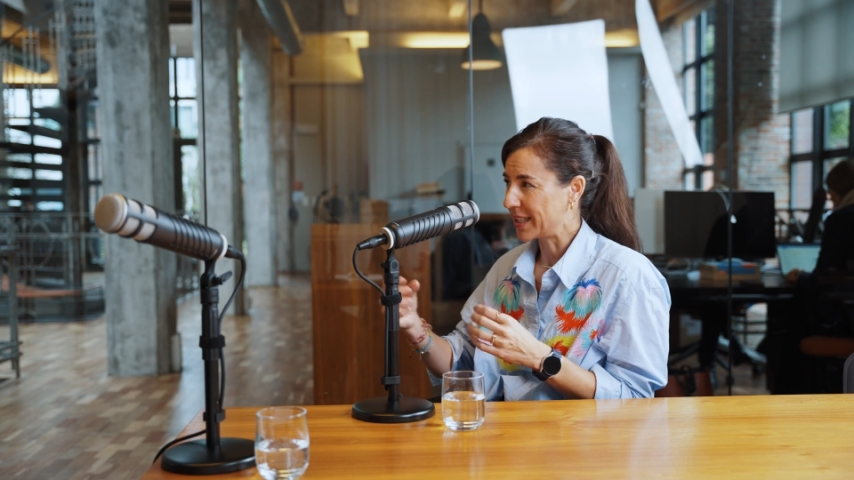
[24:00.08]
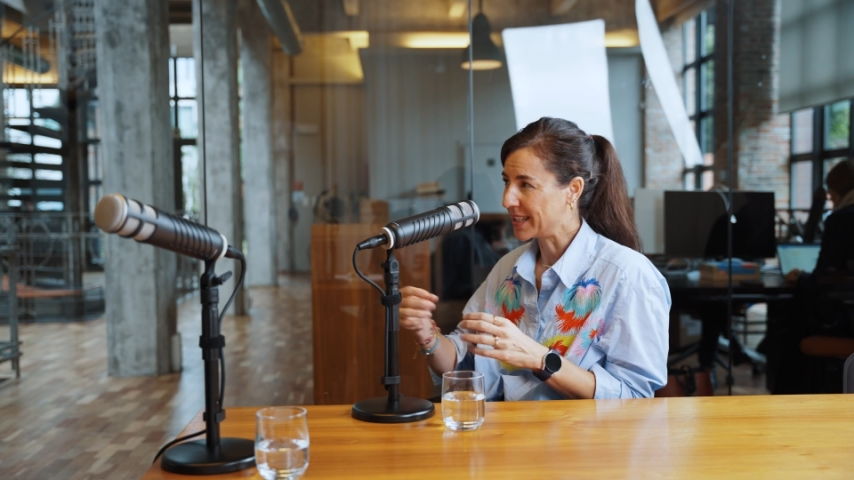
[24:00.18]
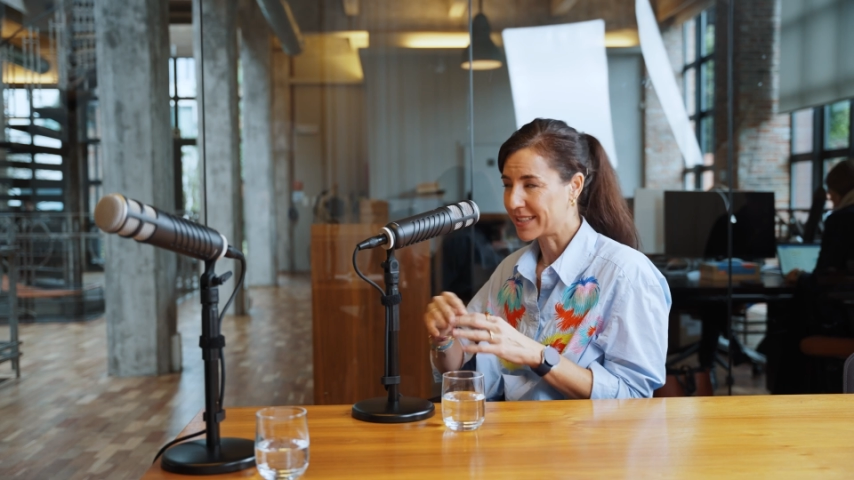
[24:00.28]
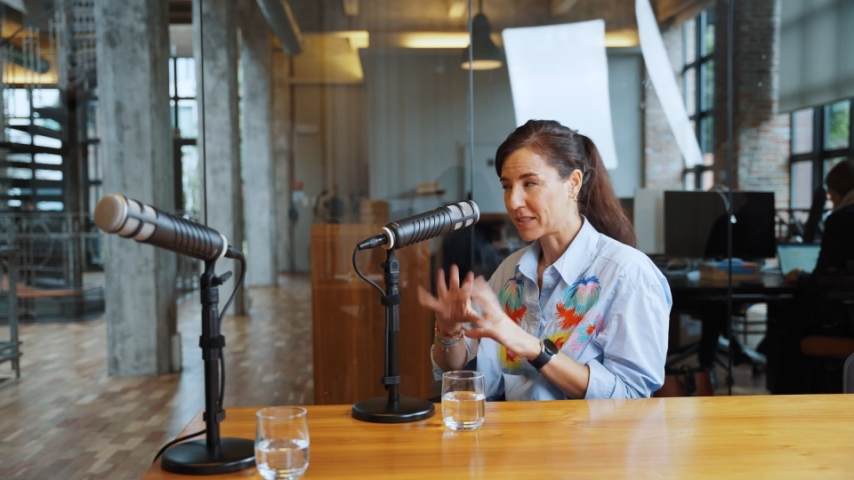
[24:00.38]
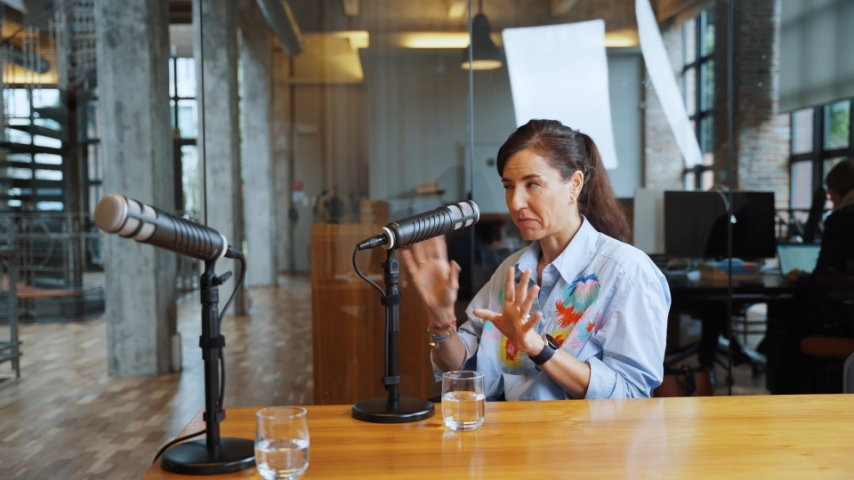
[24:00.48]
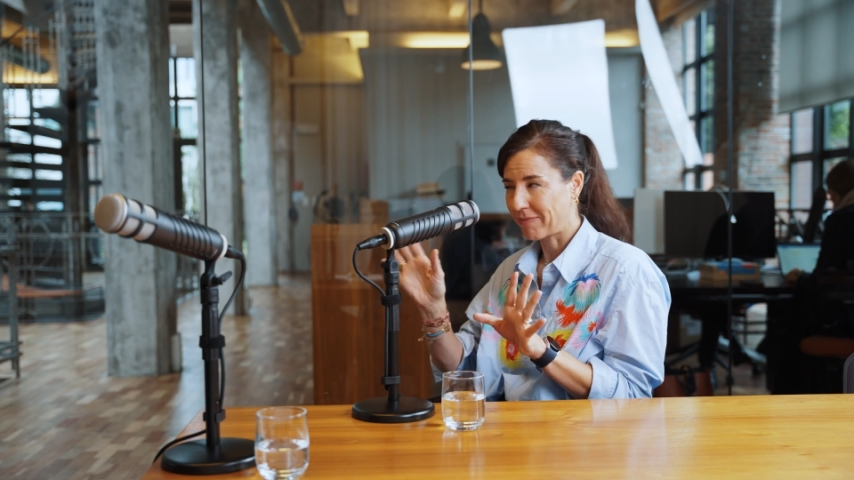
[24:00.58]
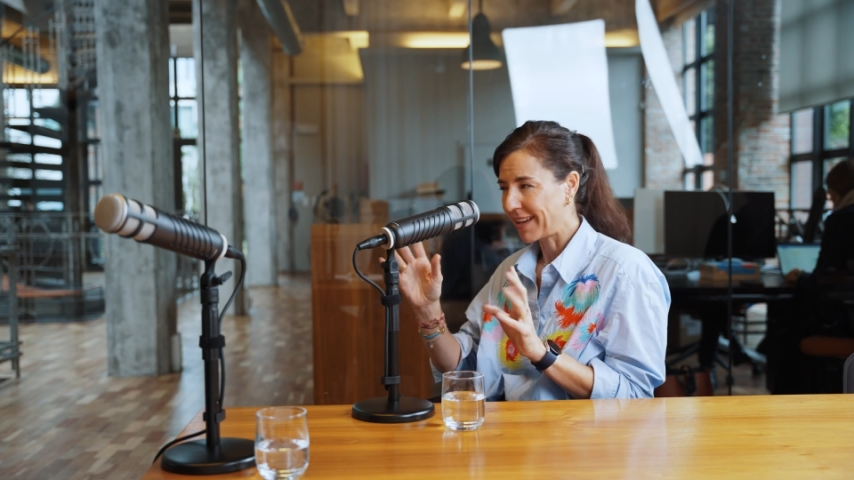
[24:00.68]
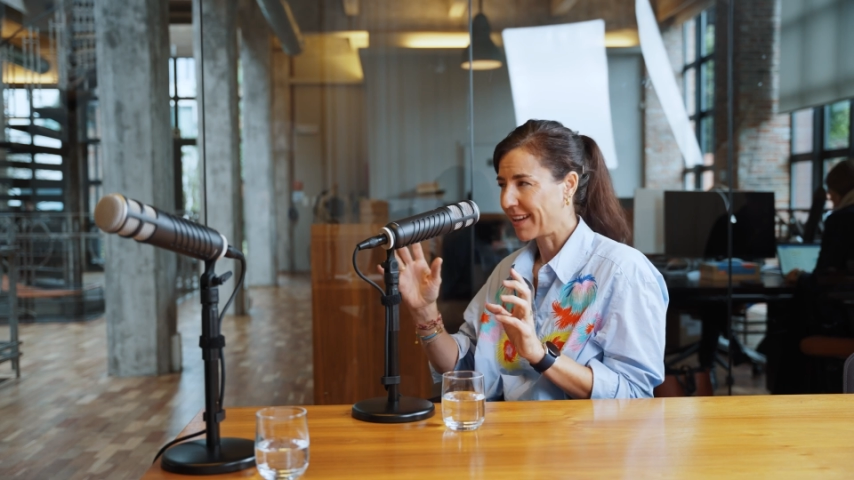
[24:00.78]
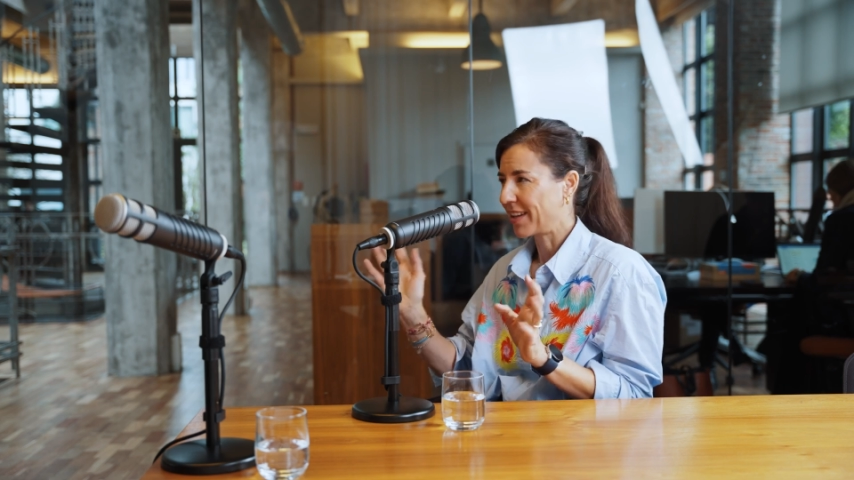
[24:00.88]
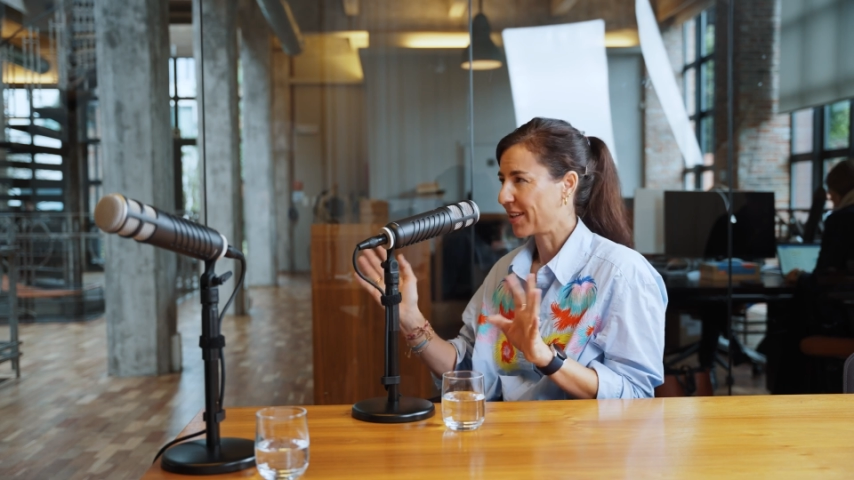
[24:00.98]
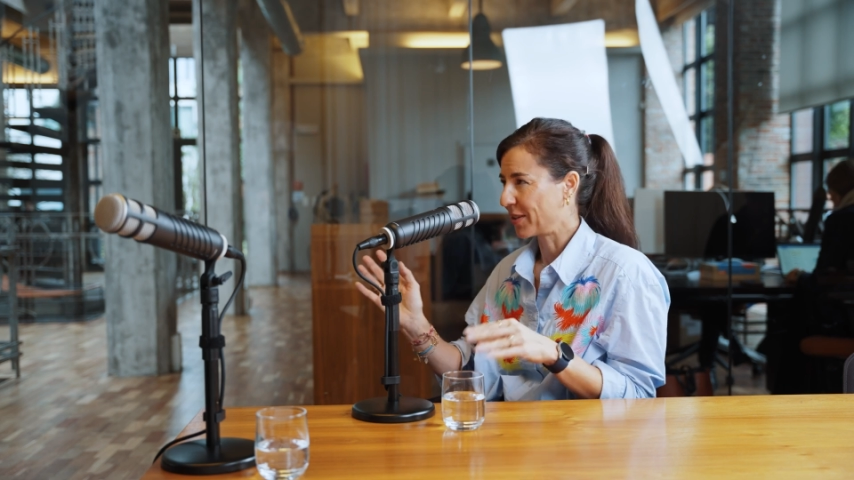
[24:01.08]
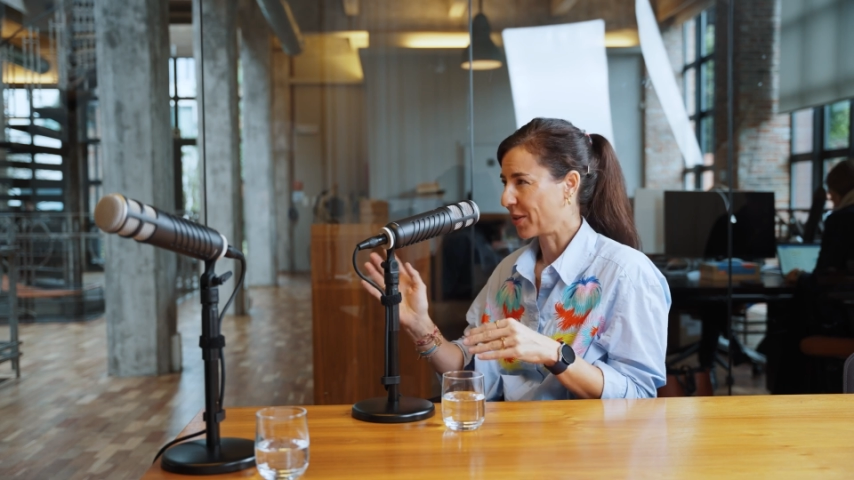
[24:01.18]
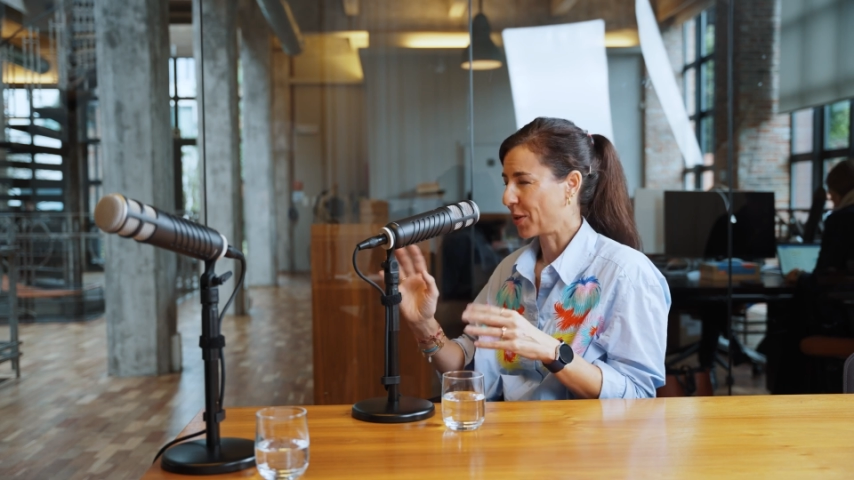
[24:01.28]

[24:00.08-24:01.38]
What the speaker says: hits. You